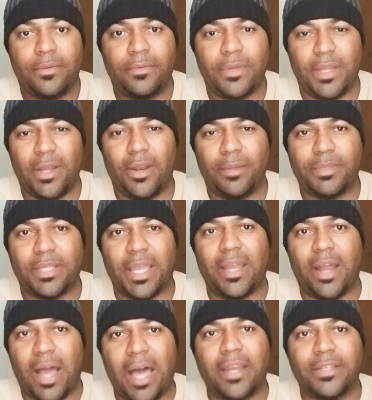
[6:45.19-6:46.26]
You know what I'm saying?
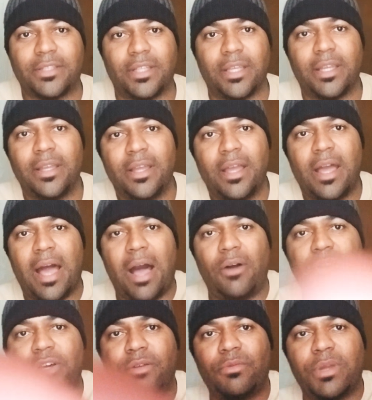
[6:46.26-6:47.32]
Honestly, how
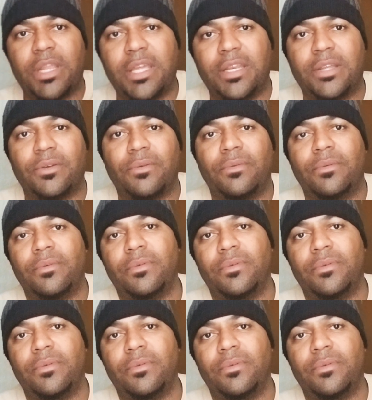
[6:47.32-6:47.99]
good would he do?